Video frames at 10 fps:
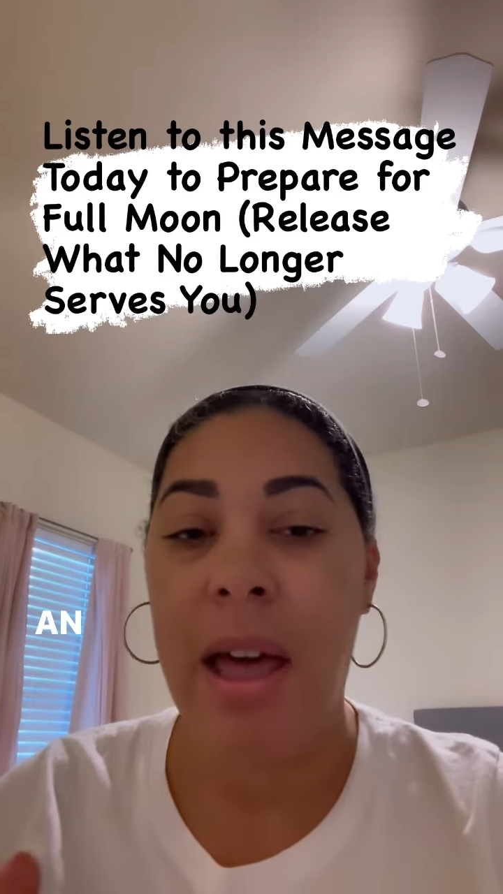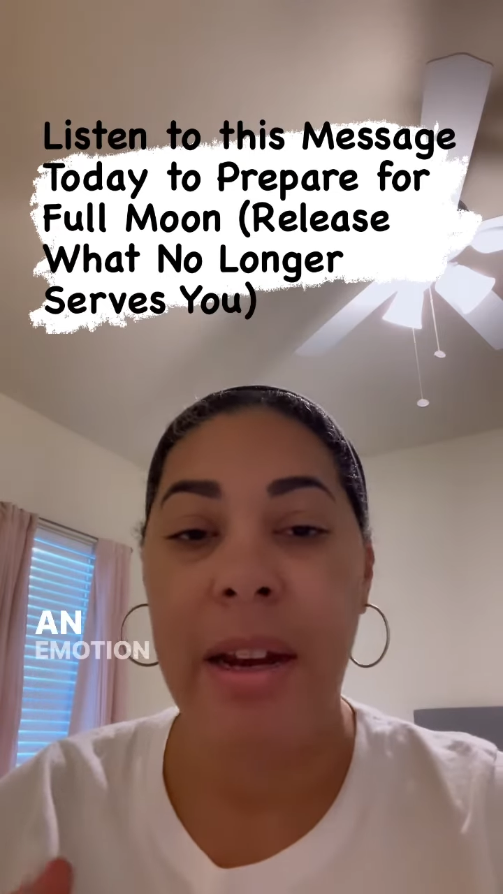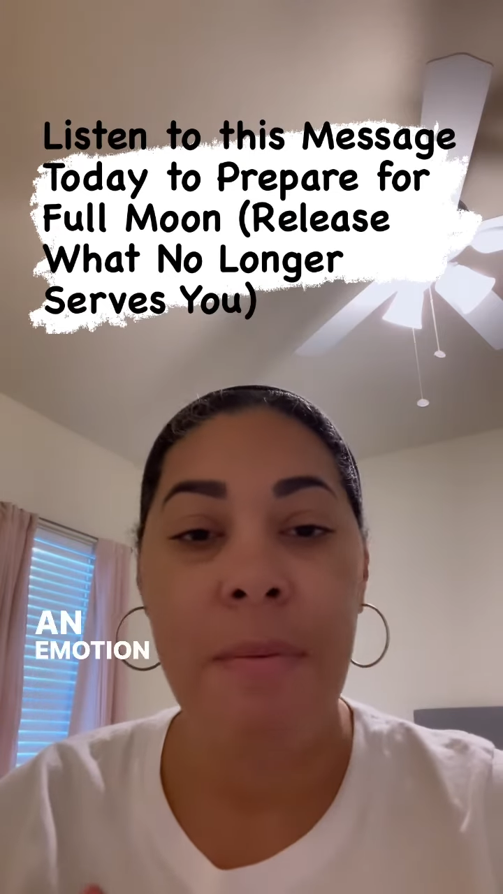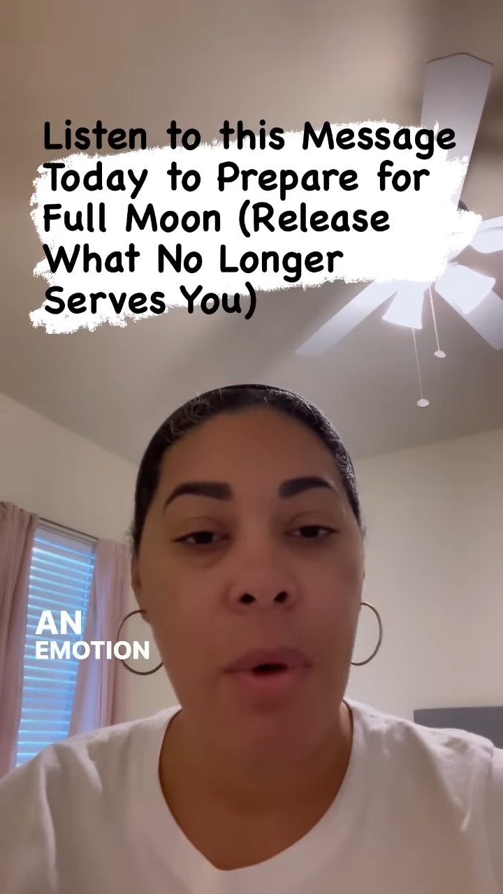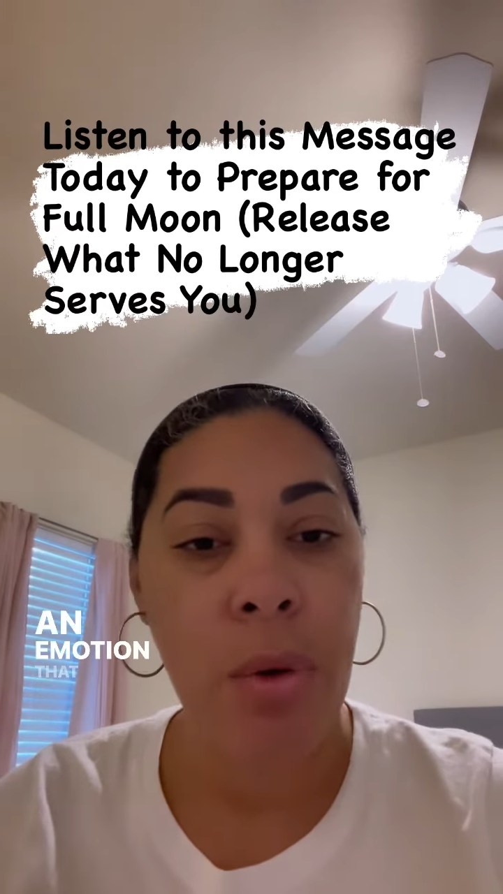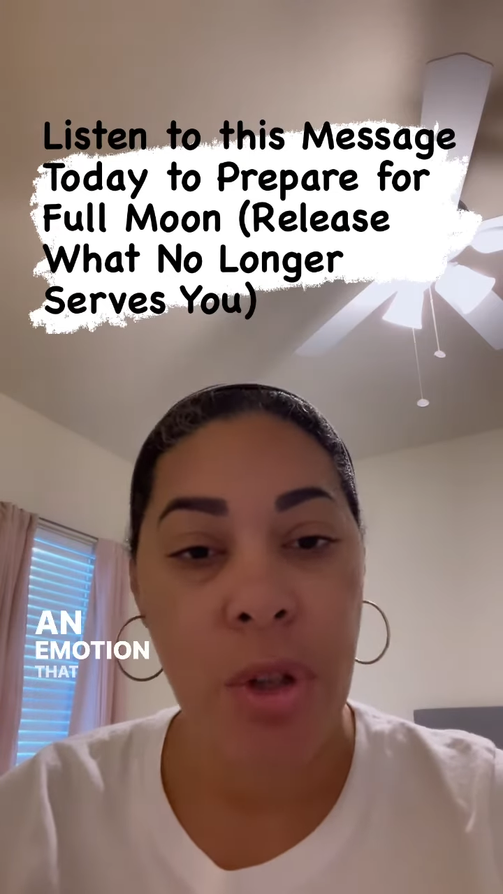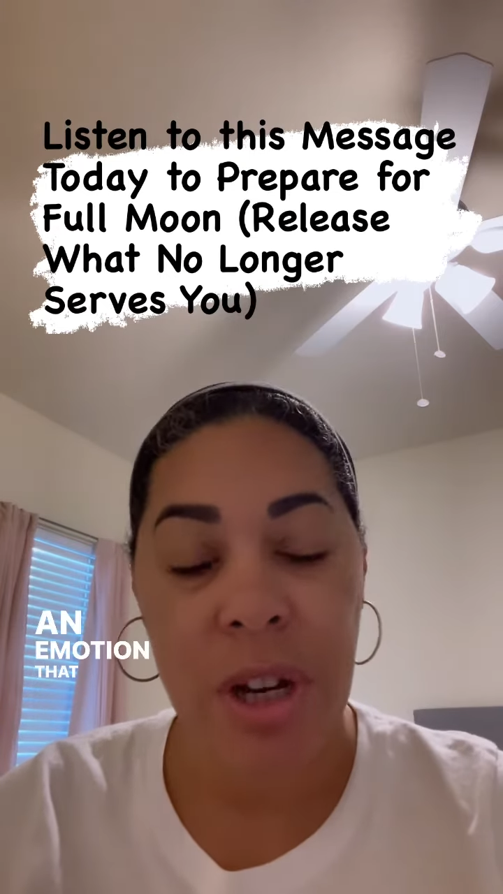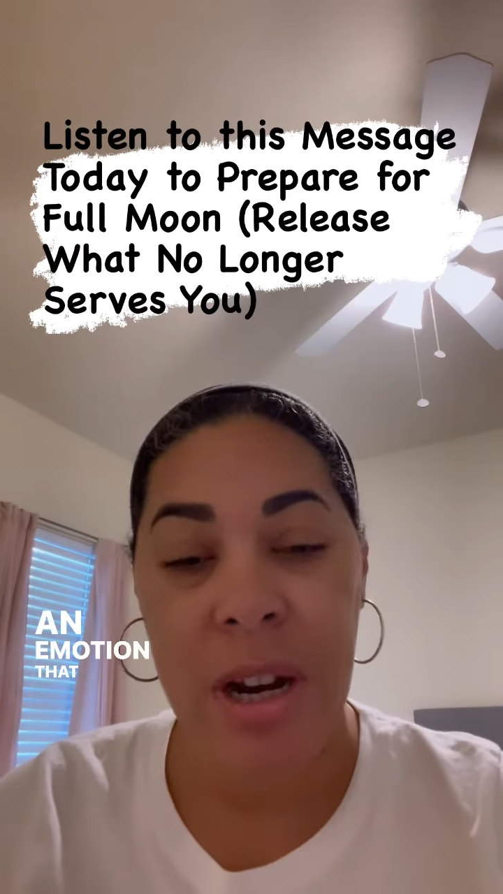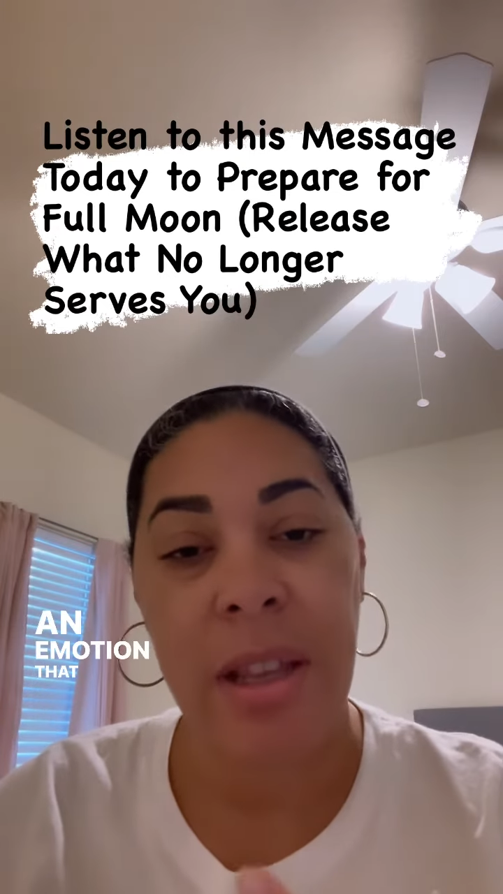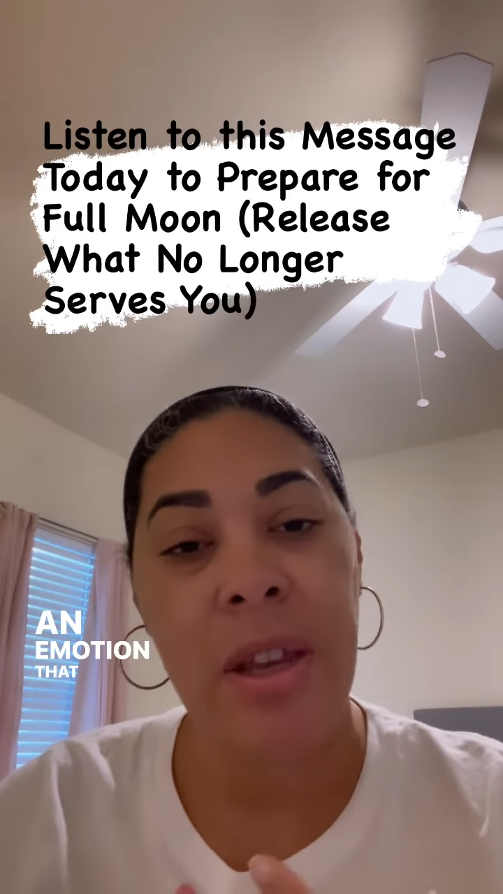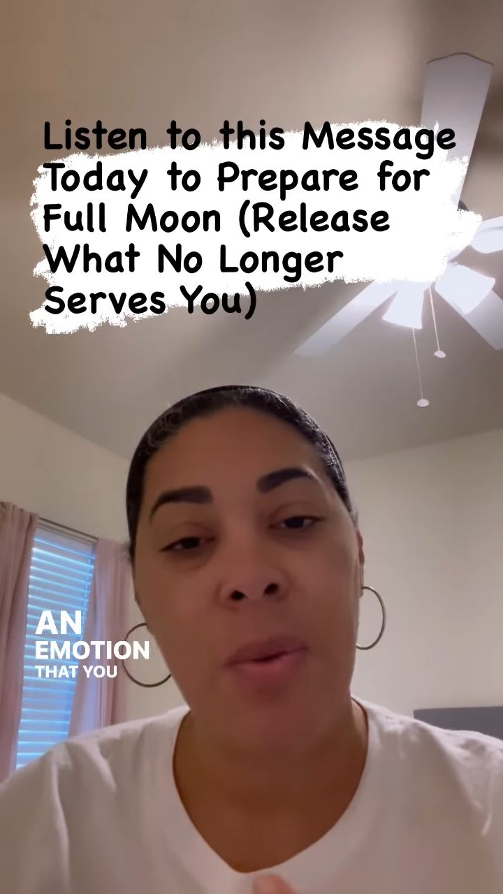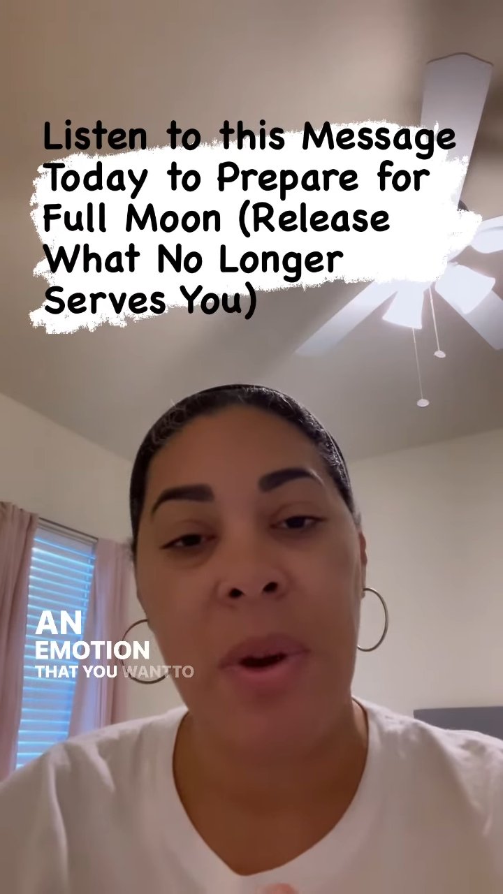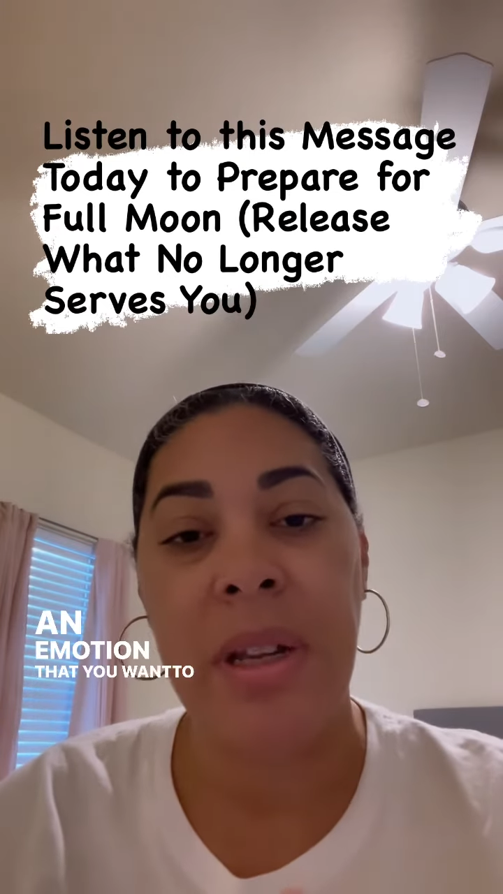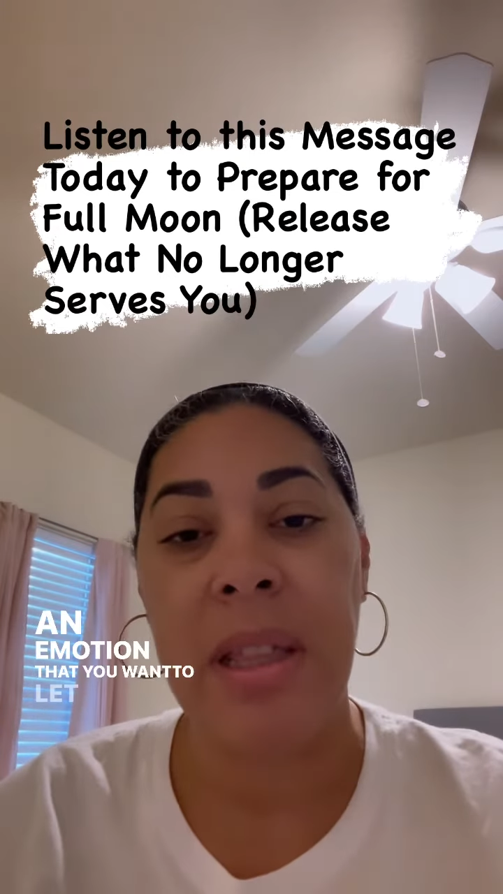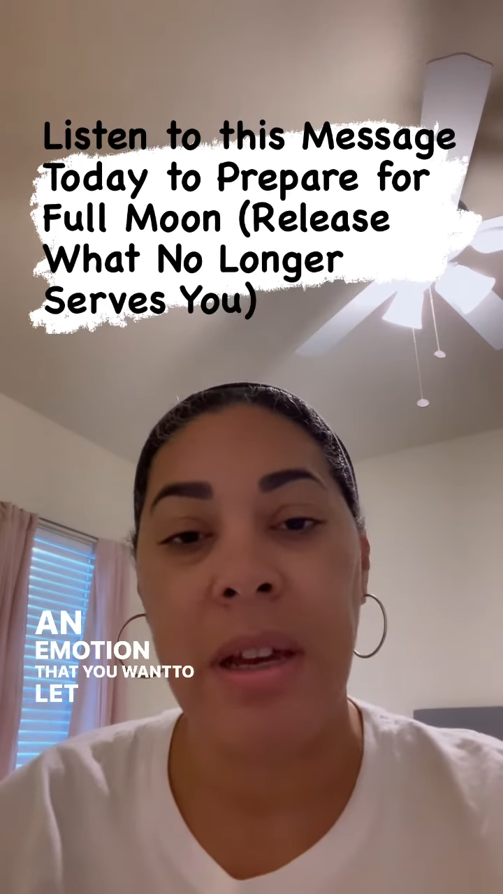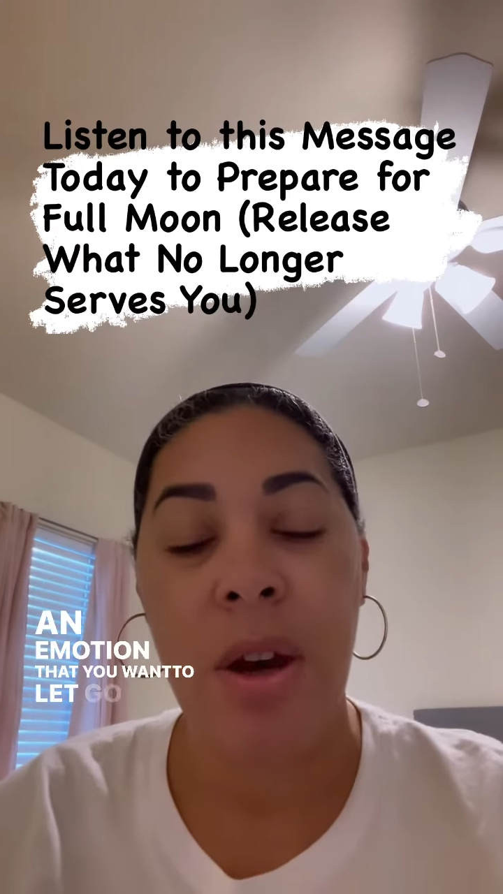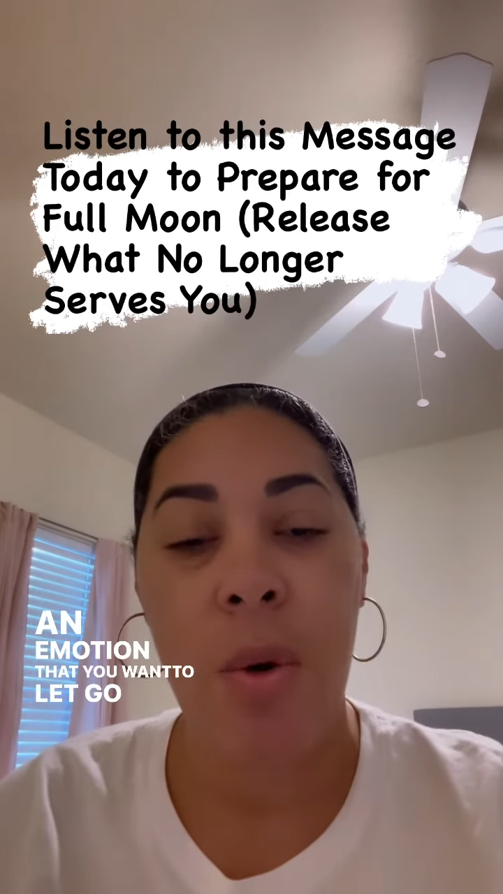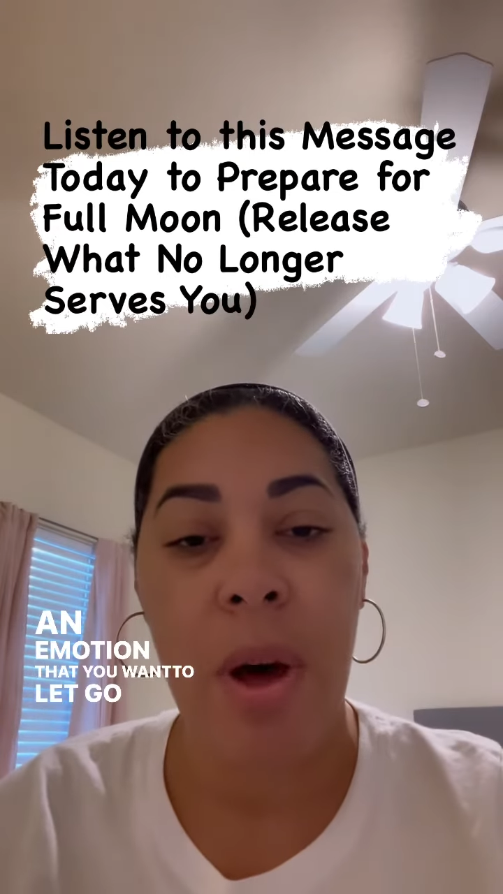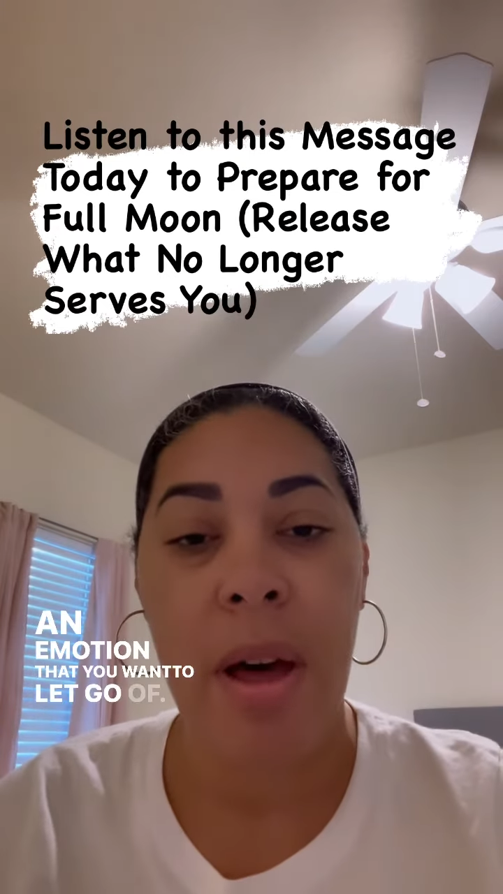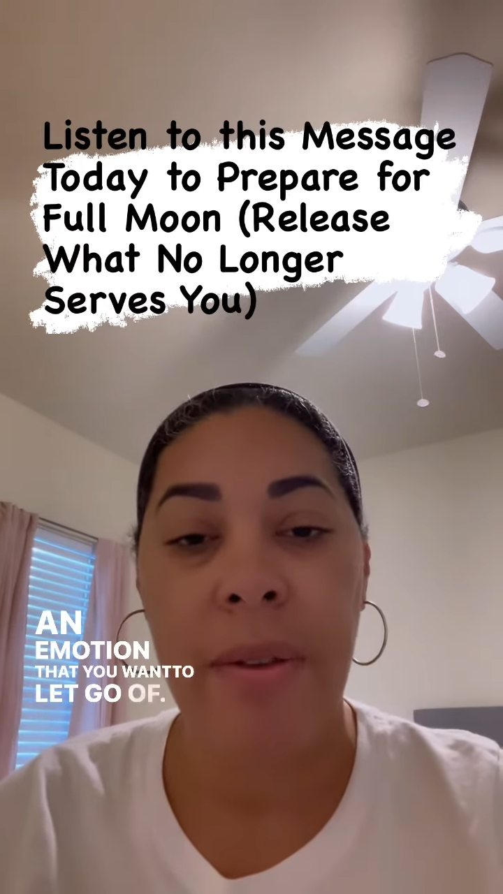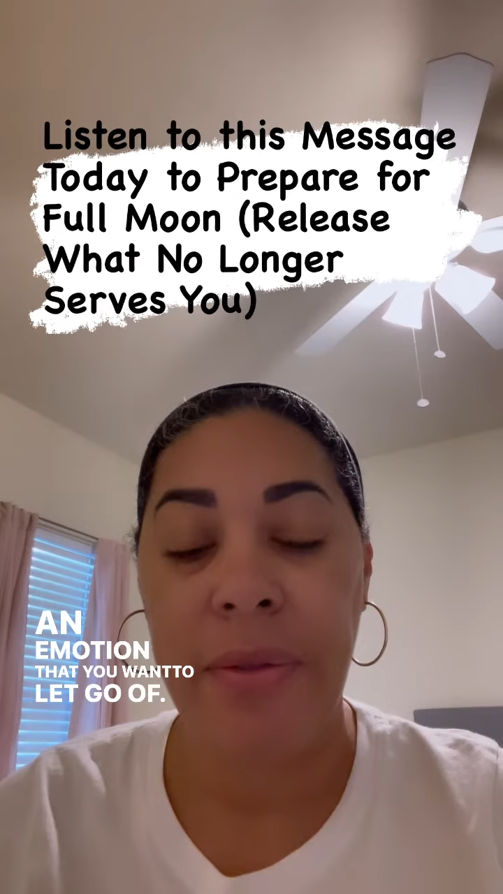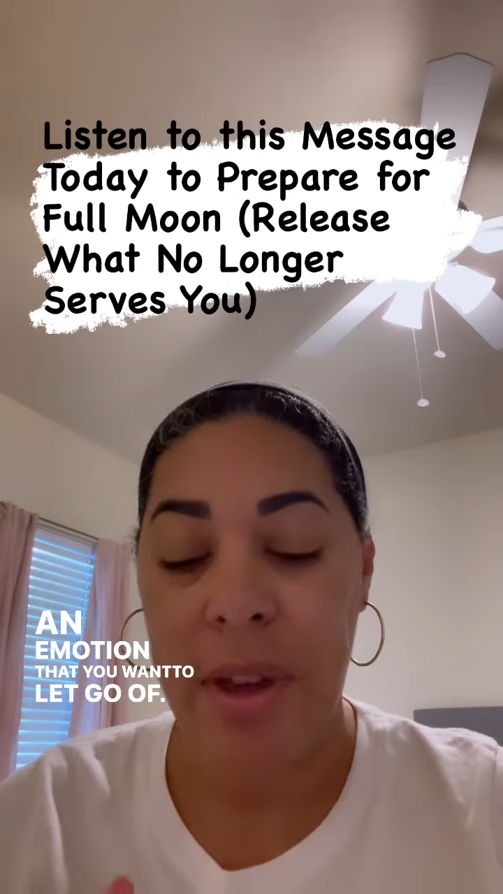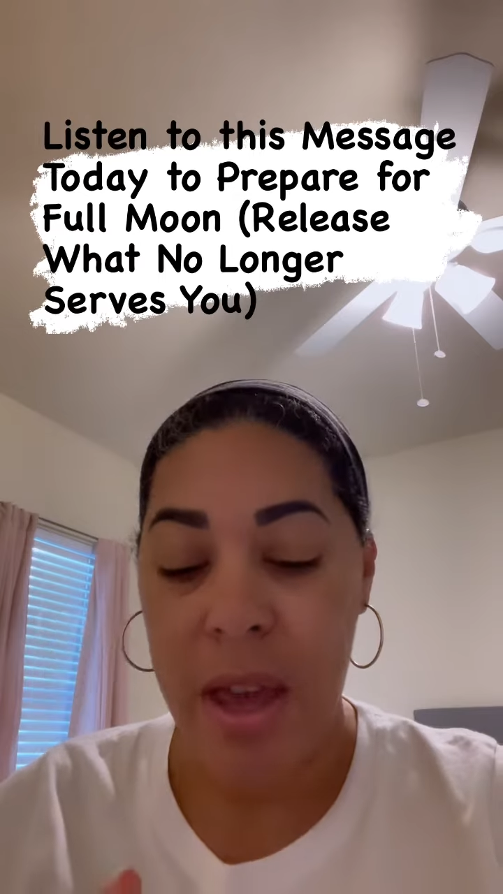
an emotion that you wanna let go of,